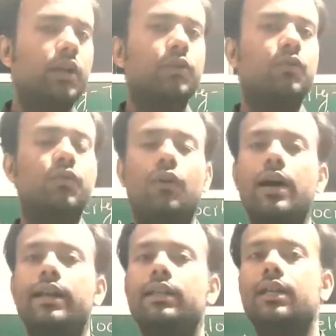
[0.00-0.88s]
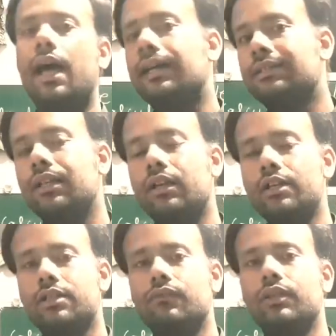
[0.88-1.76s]
to find the
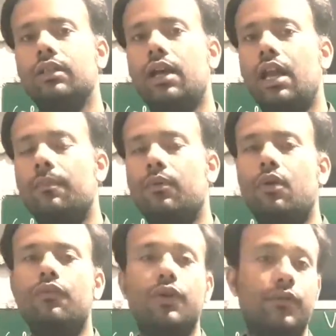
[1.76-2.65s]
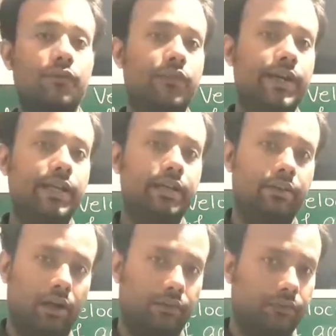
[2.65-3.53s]
acceleration with the help of vt
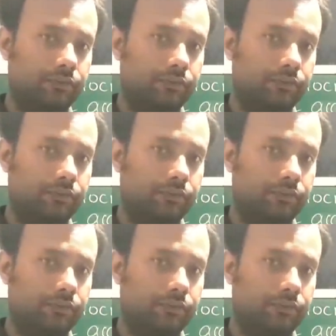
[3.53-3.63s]
graph.